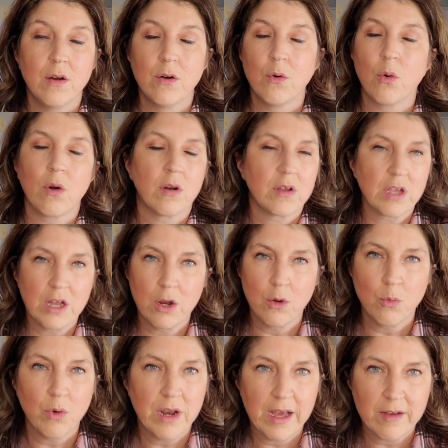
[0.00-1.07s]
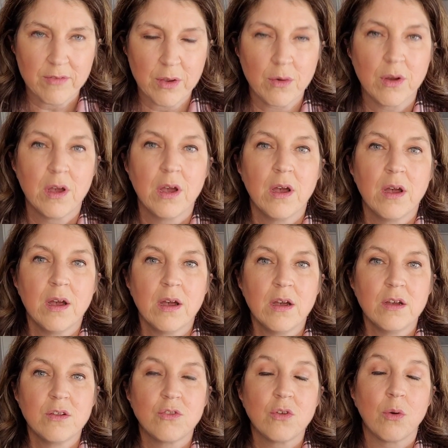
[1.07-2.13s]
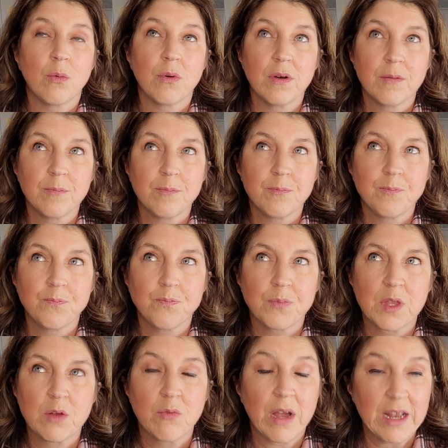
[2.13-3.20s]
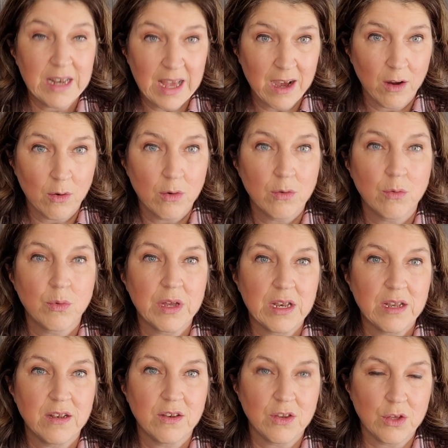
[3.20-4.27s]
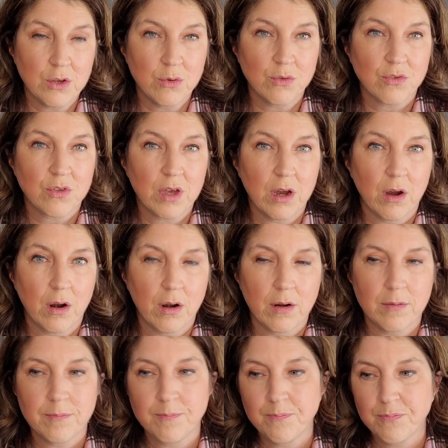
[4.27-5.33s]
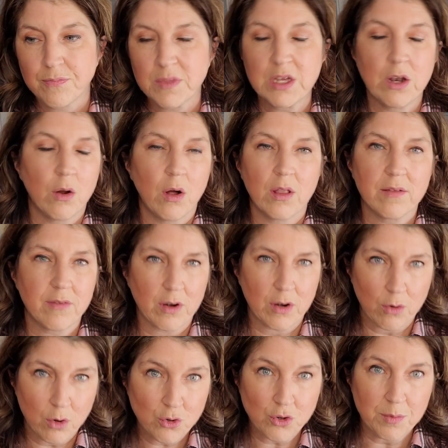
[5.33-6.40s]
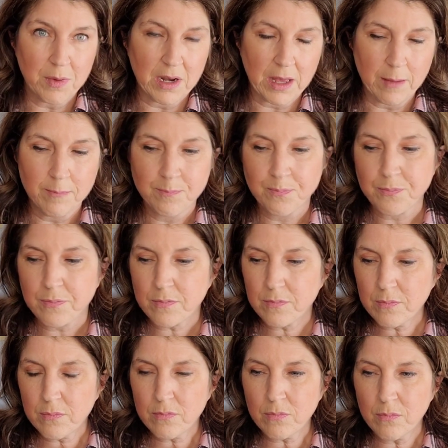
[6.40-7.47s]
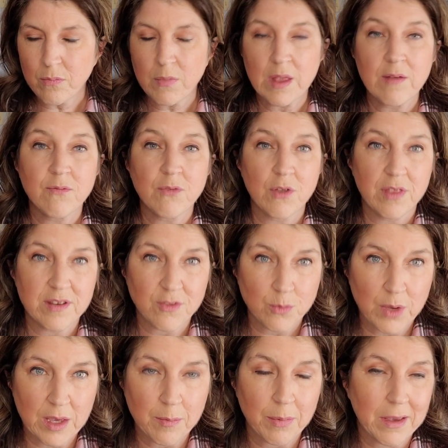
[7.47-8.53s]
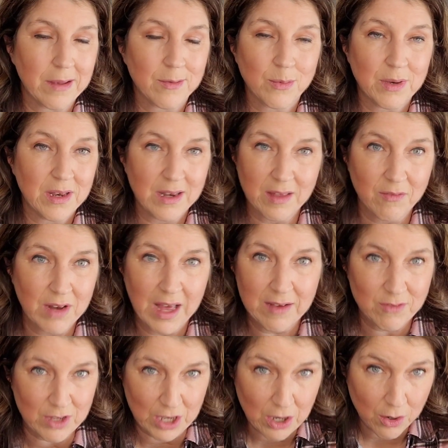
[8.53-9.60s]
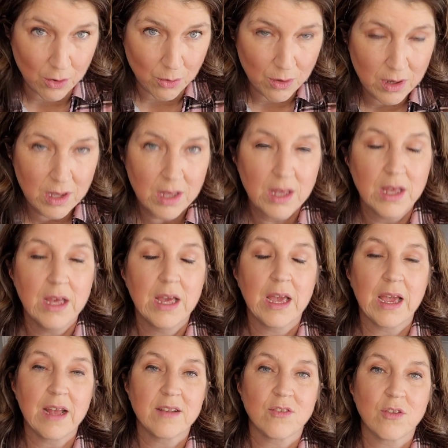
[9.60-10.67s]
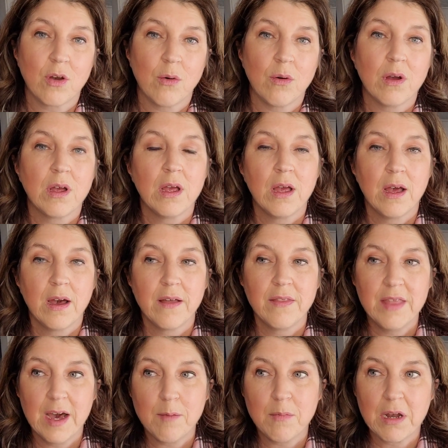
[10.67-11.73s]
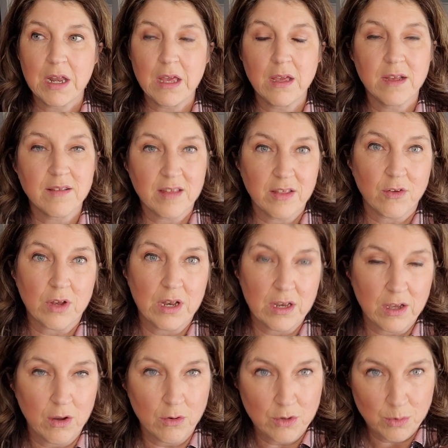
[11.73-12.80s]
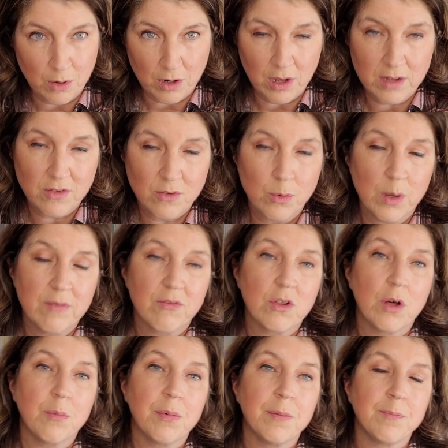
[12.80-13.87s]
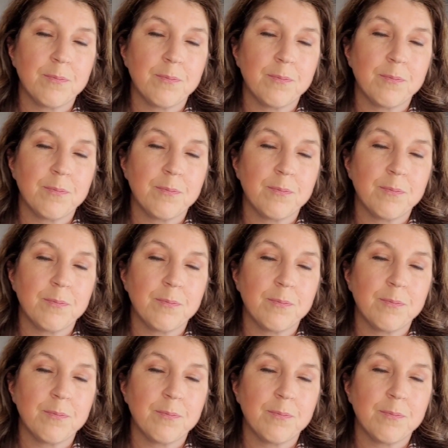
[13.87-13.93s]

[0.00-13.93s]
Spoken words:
or to, what have you. So right now we didn't use our, all of our grocery money for this week because we didn't even have to go. And so that money is either going to go to our Costco envelope,